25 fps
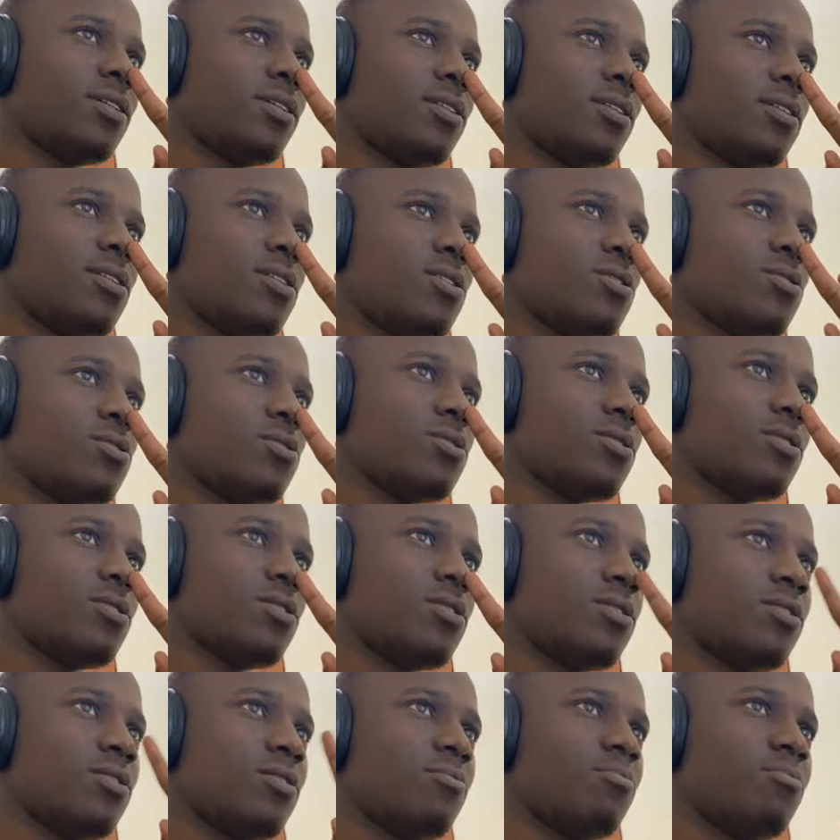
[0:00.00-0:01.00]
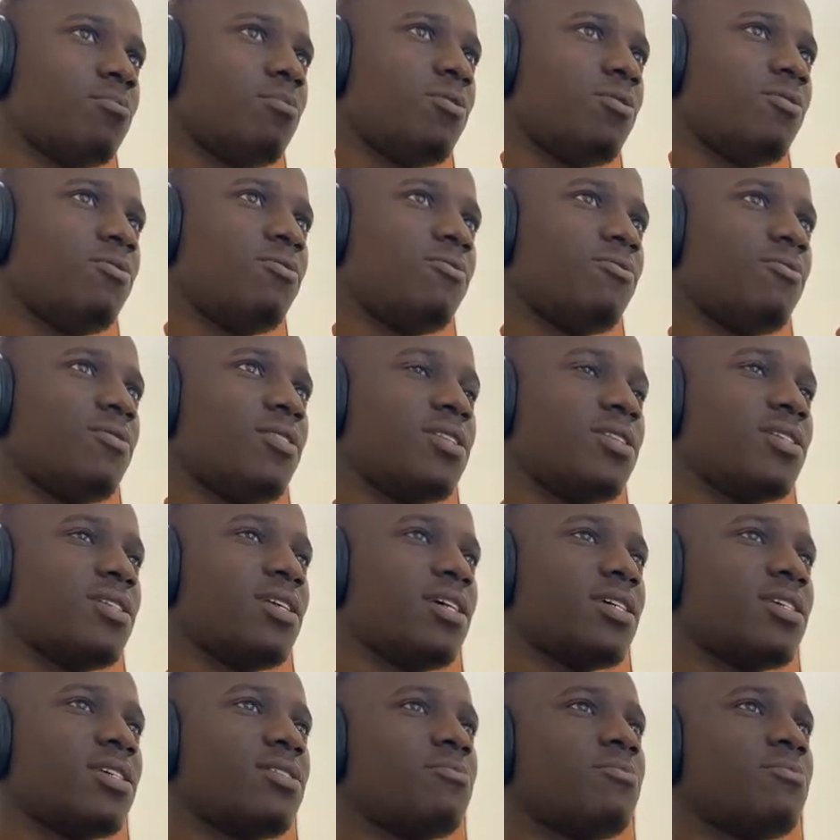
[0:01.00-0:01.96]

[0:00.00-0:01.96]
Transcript: This move, this last